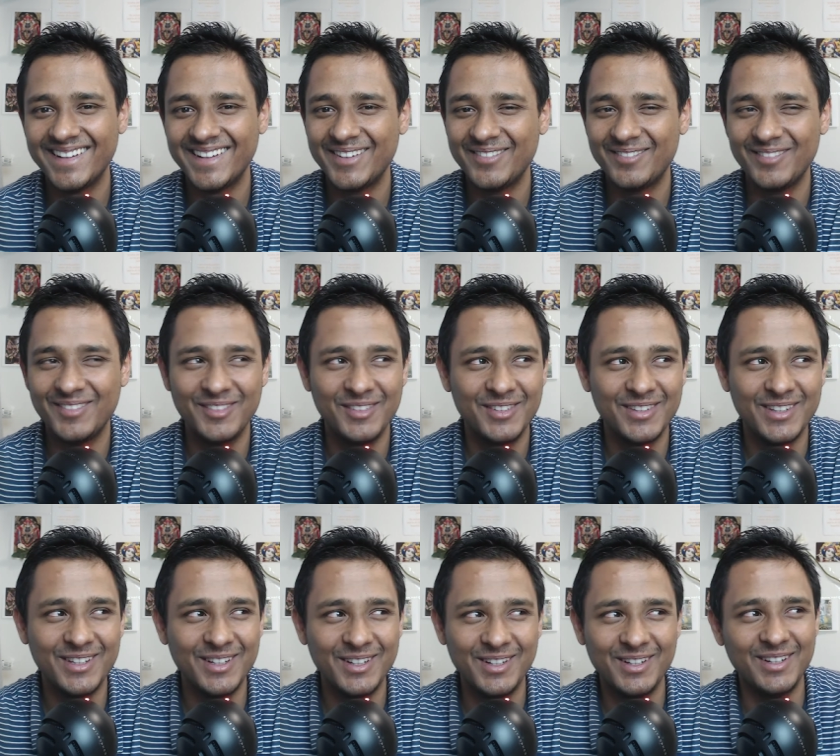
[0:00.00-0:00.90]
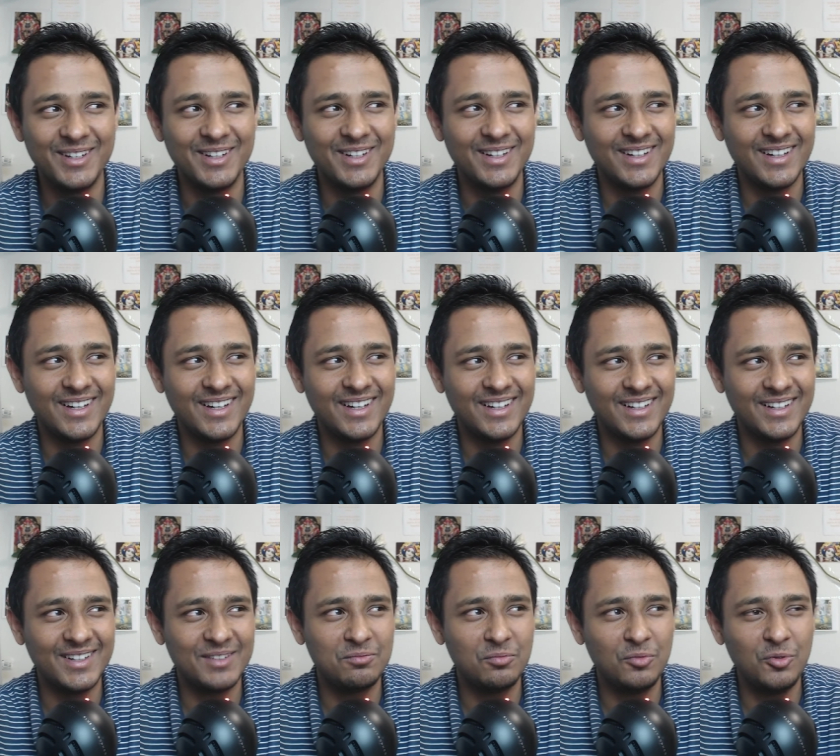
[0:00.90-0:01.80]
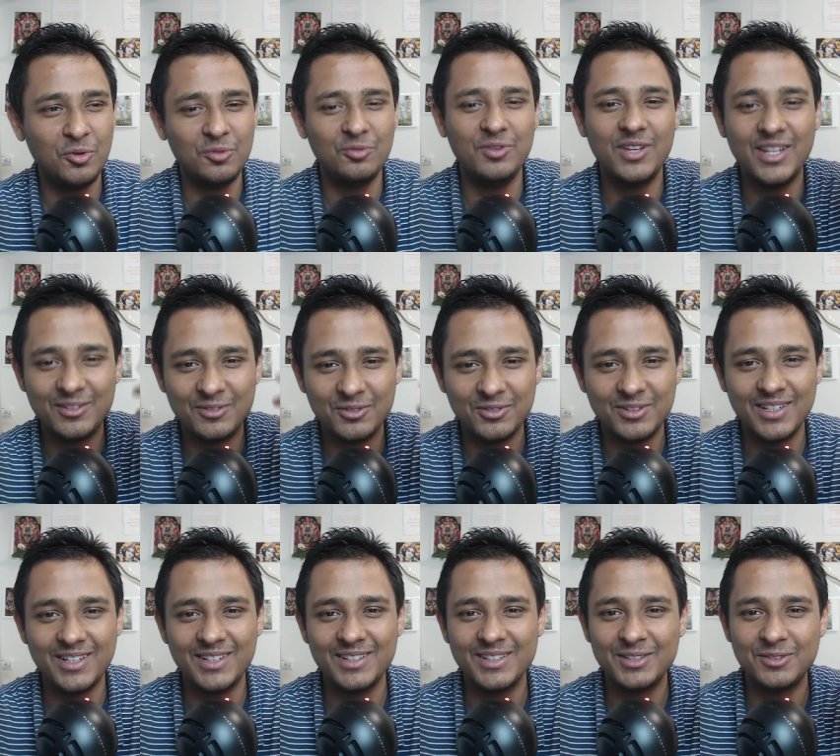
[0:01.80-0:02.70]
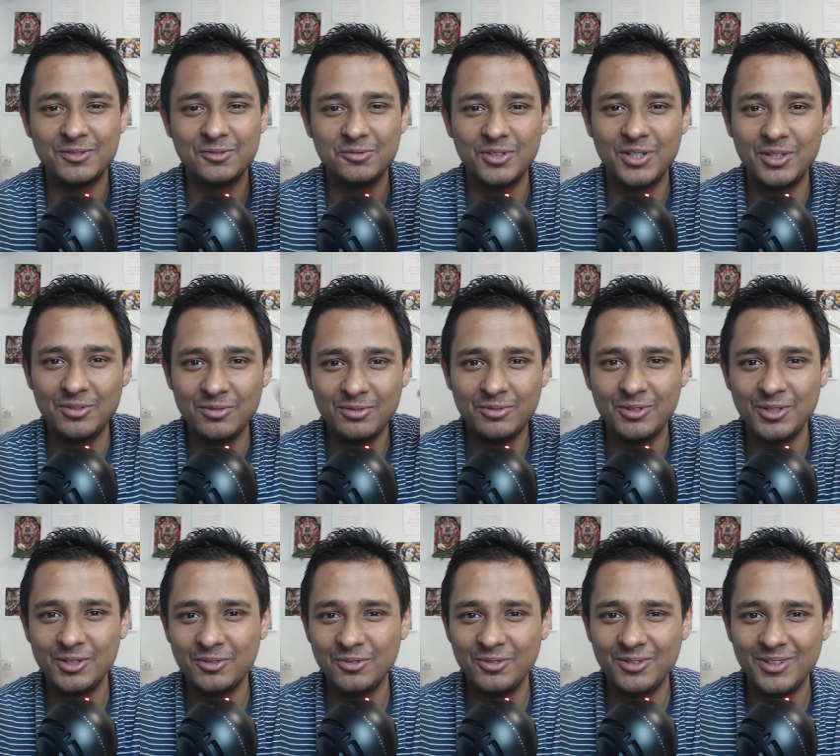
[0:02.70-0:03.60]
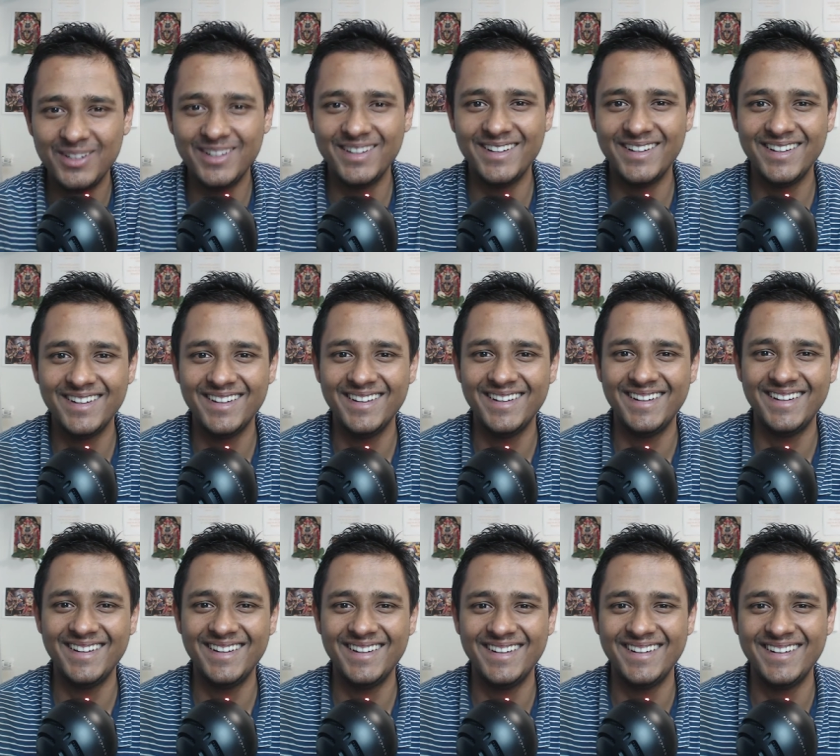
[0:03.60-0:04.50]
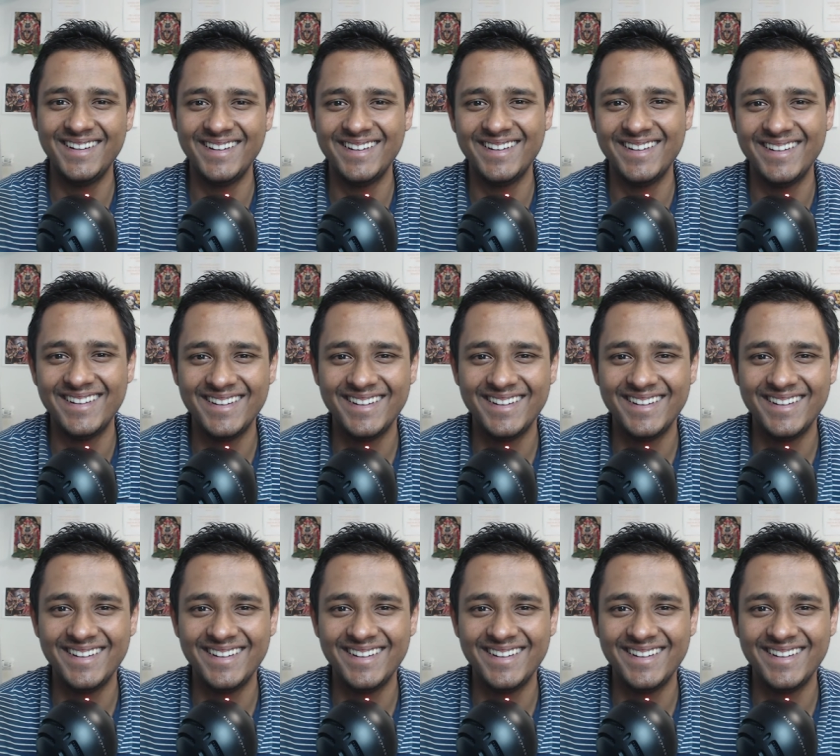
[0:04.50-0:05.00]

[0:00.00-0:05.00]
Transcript: mm, the more we associate the sooner we will go